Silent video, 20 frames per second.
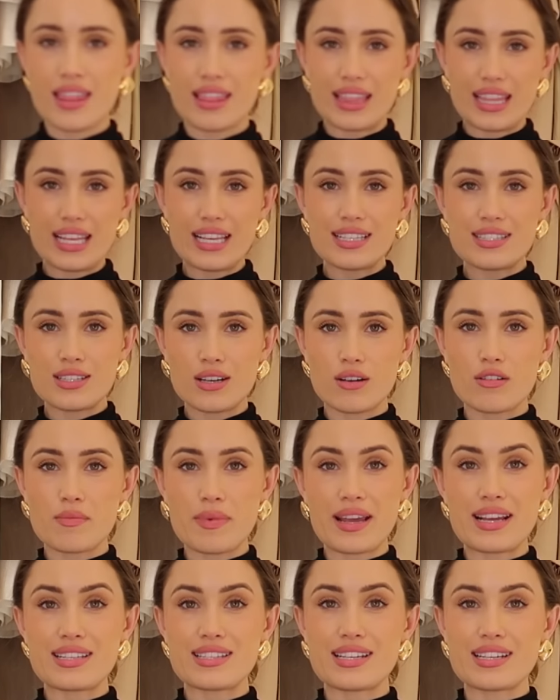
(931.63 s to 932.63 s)
These Zara
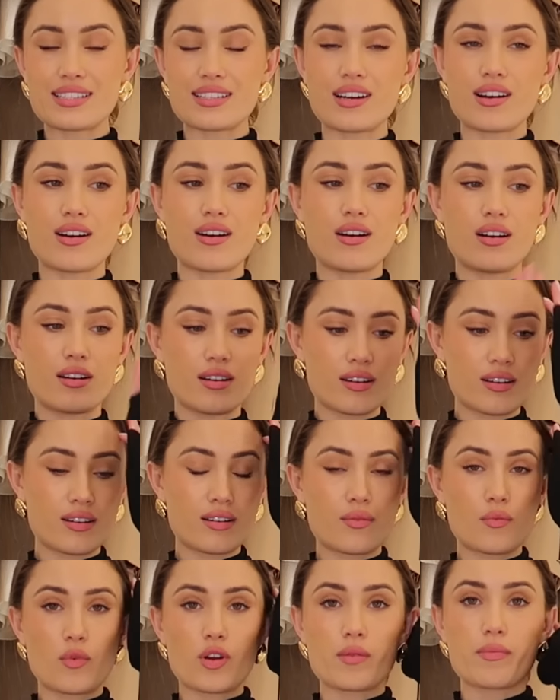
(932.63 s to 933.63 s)
Basics are
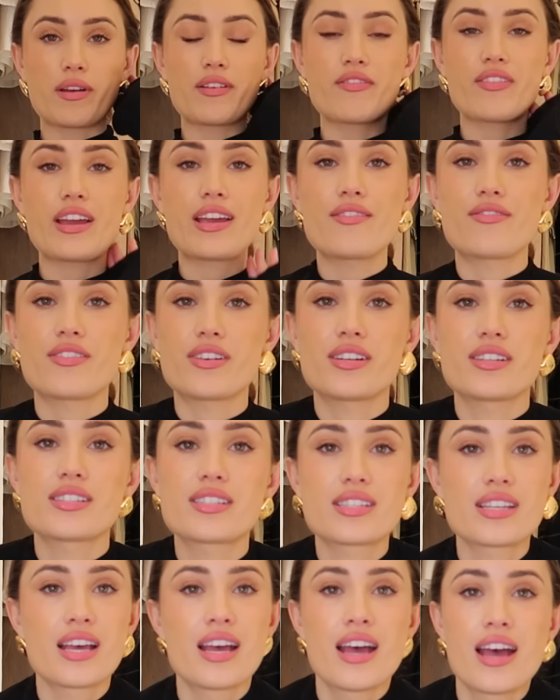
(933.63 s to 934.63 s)
one of my
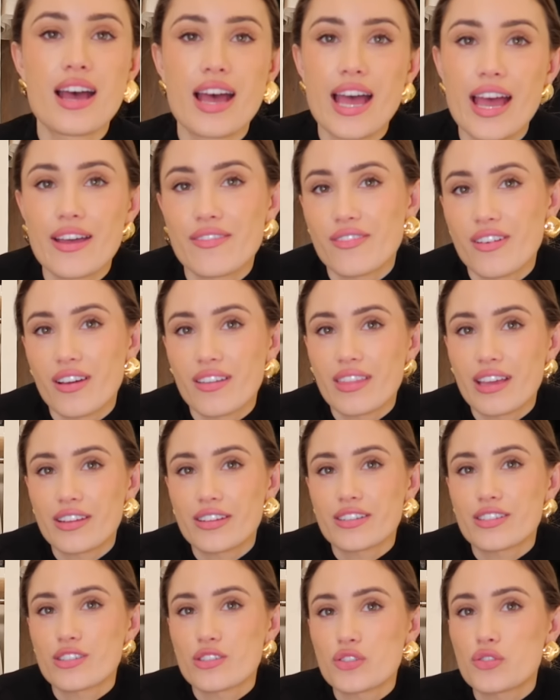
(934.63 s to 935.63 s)
favourites ever. They're
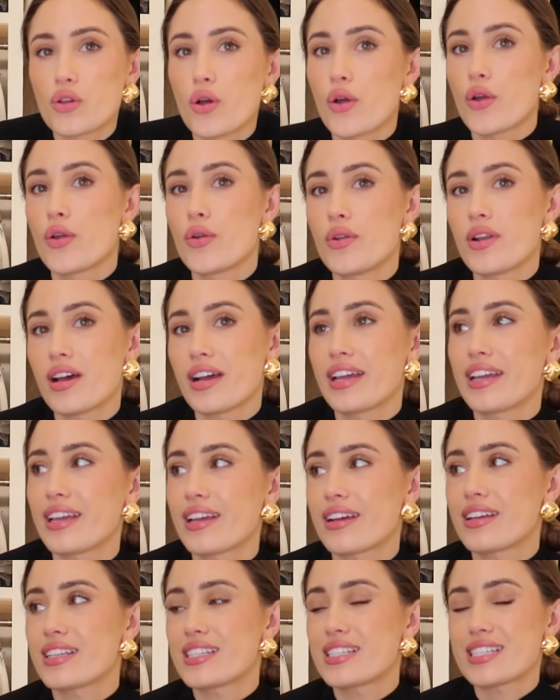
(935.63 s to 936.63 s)
just so
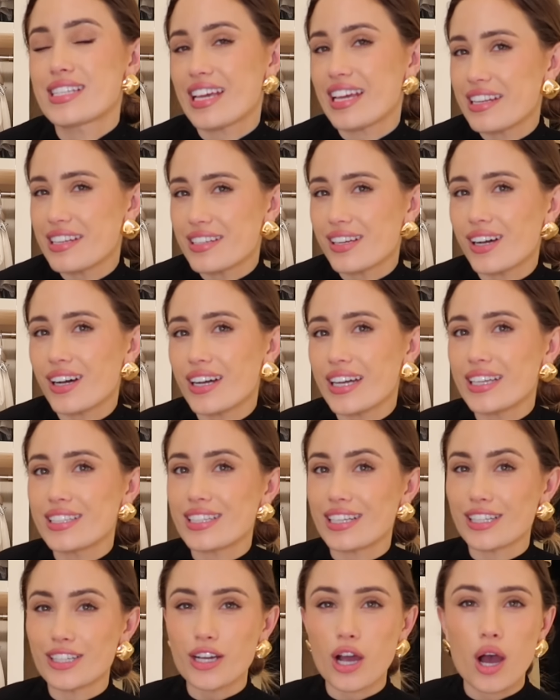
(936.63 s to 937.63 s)
like skin
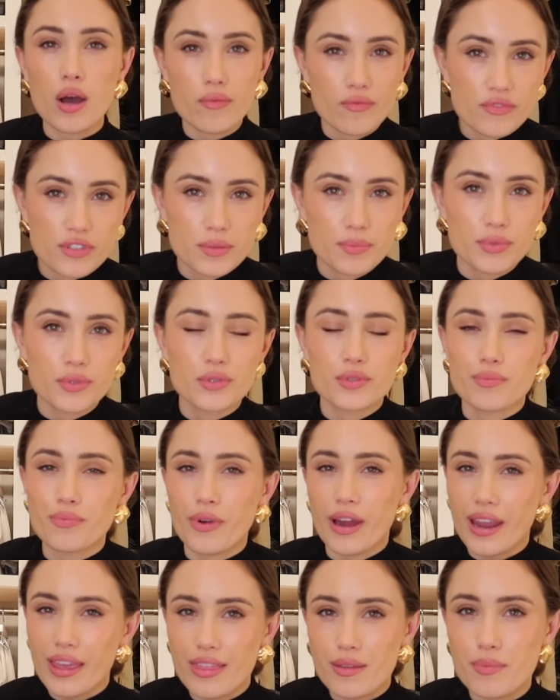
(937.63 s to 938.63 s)
tight and comfortable,
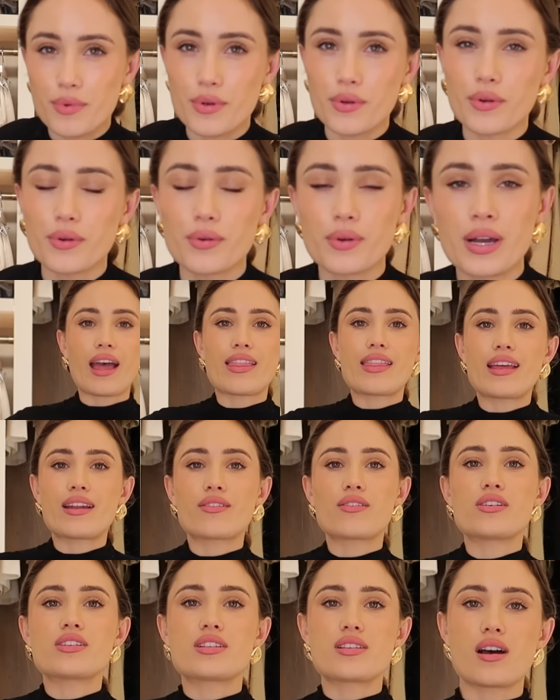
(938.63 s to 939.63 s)
breathable. And then I've
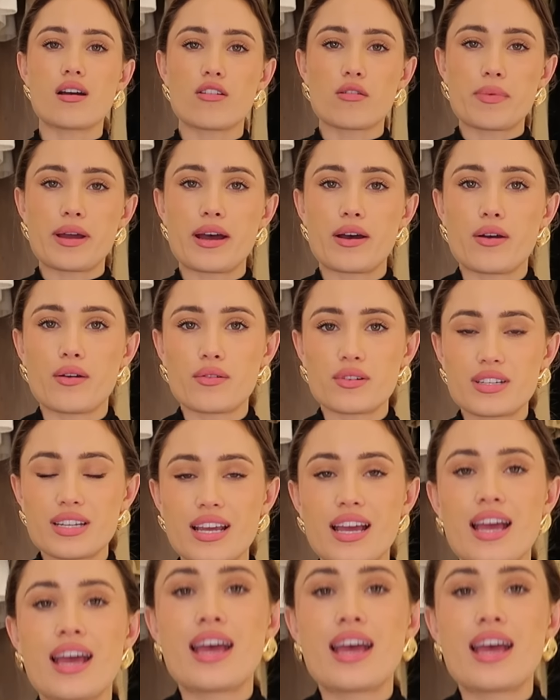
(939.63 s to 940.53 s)
got a Zara belt